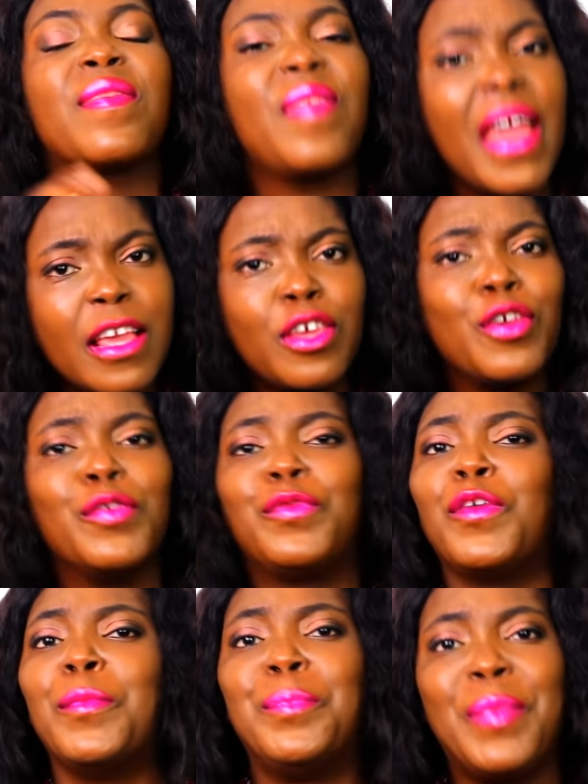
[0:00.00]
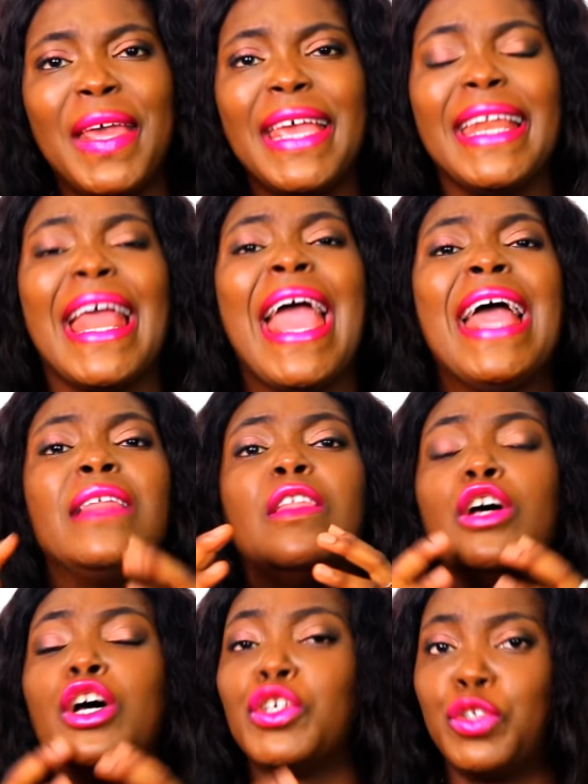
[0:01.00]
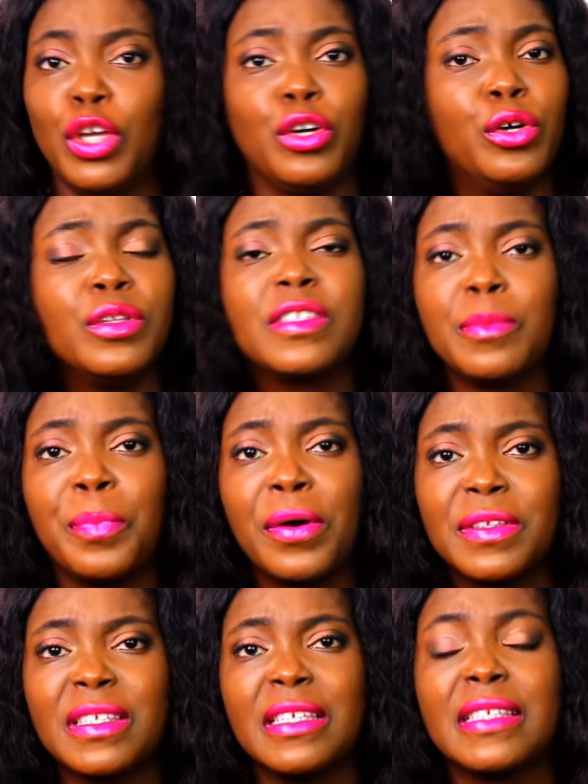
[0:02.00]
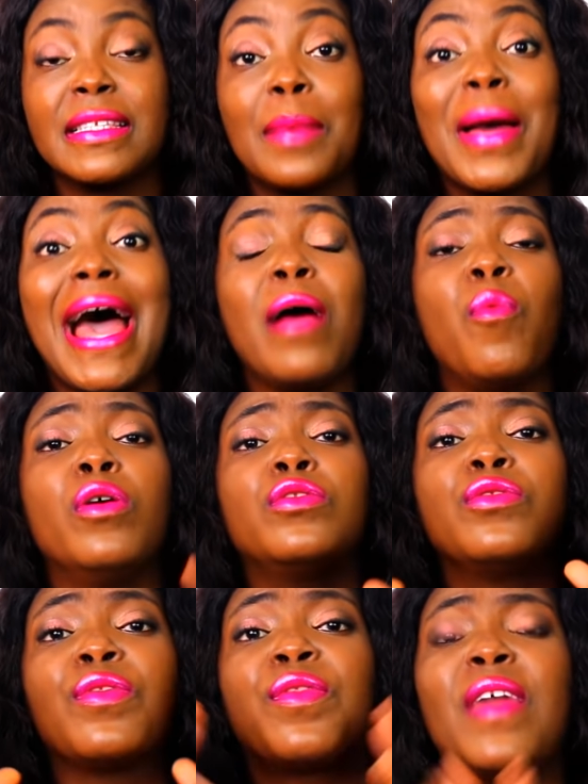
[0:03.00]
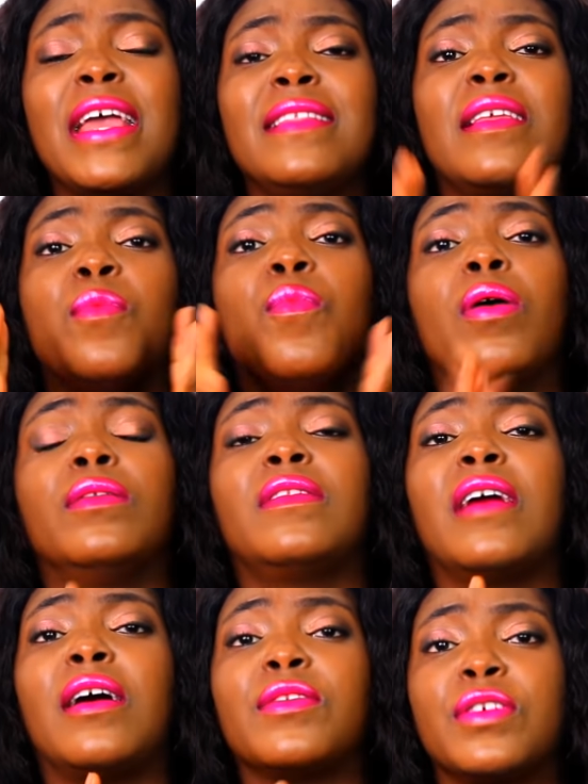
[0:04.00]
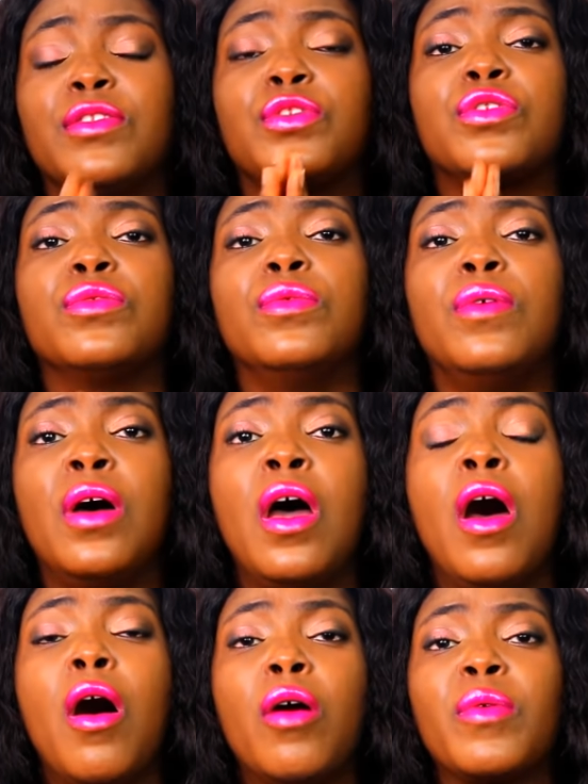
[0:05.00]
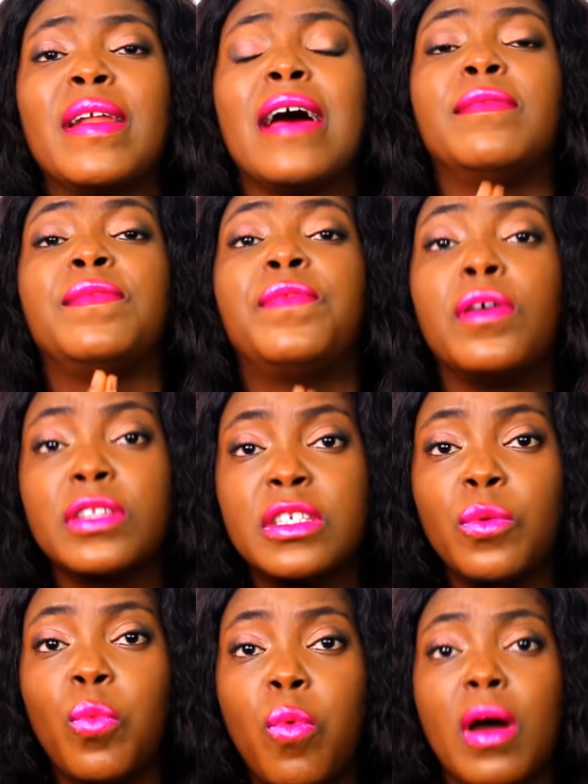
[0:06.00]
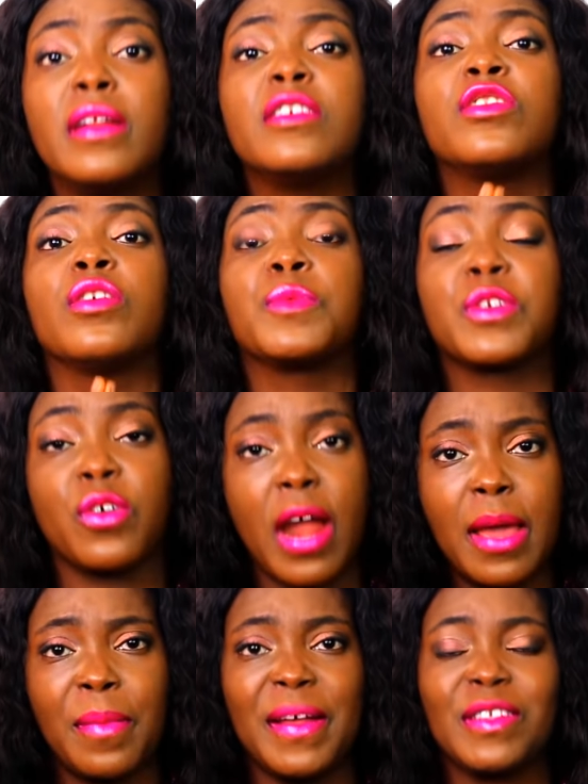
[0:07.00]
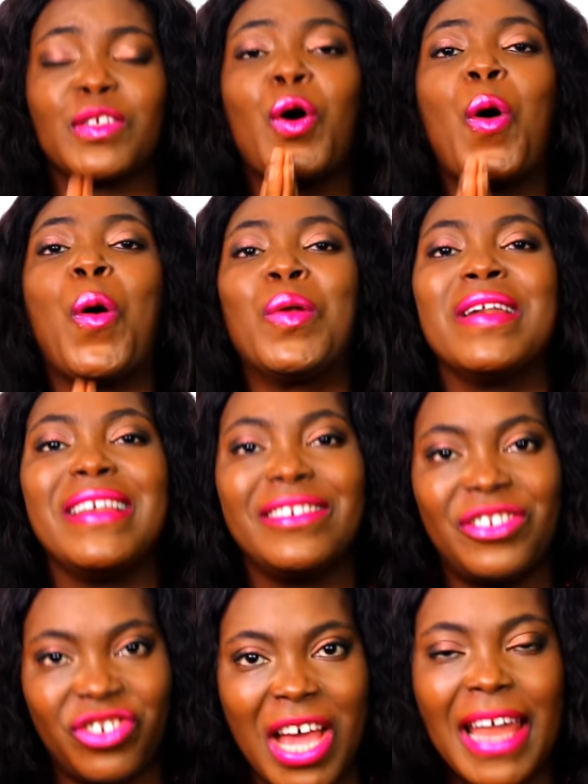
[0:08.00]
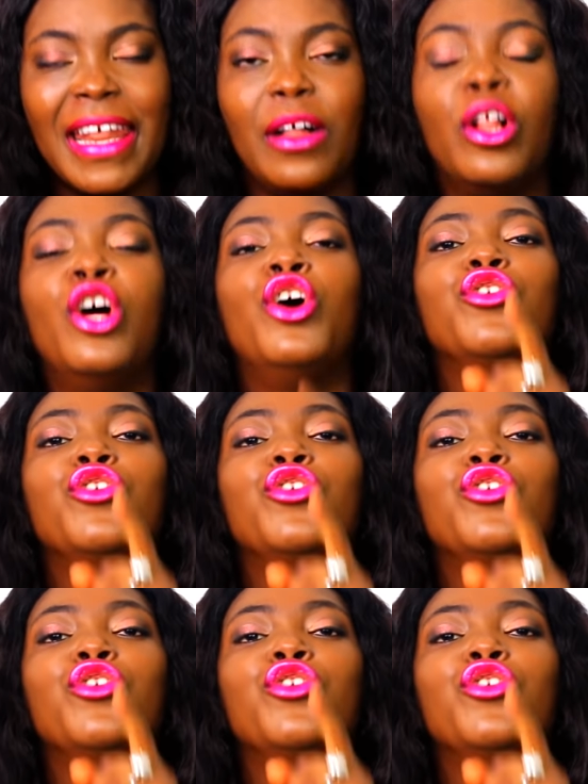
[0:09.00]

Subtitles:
Thank you for being a good support system. I want to thank the 1,241 subscribers on this channel.